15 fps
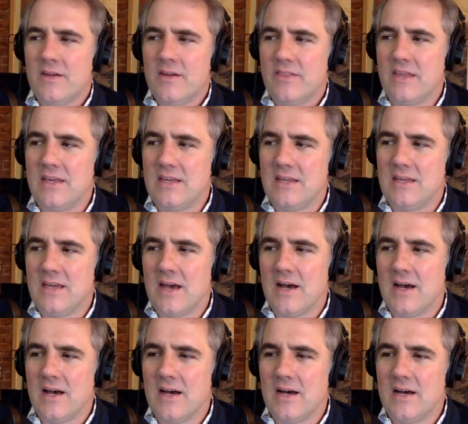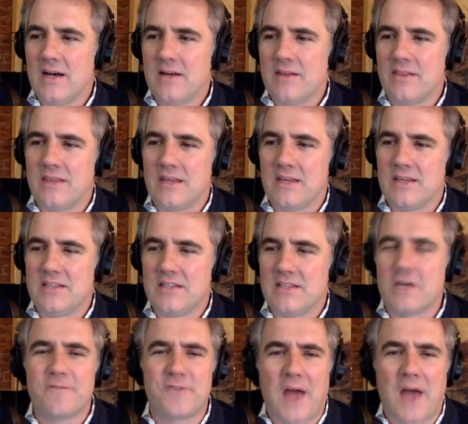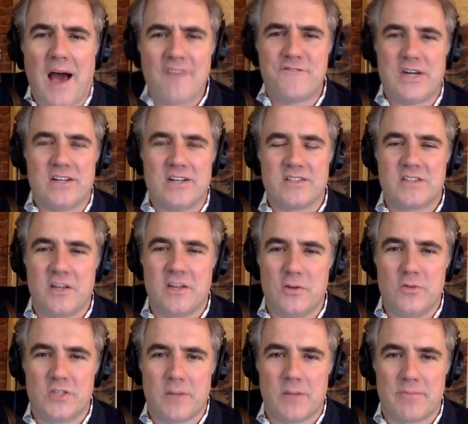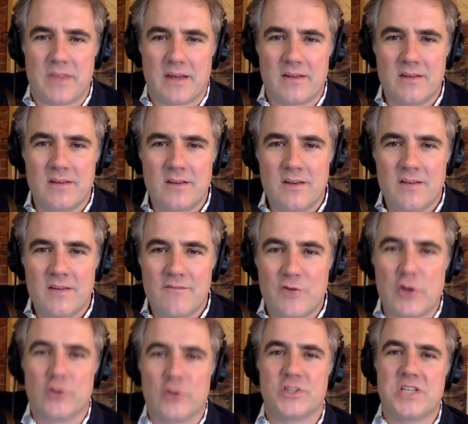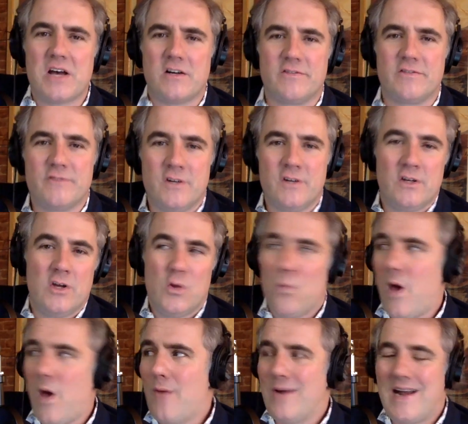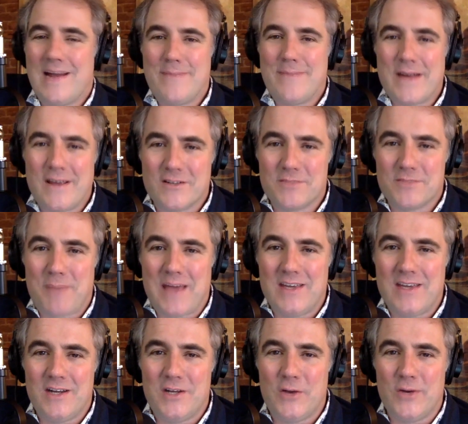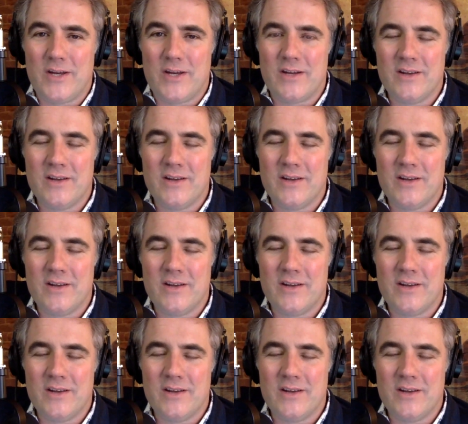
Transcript: the uh, the self confidence to do something for yourself, why would anybody else pay you to do it?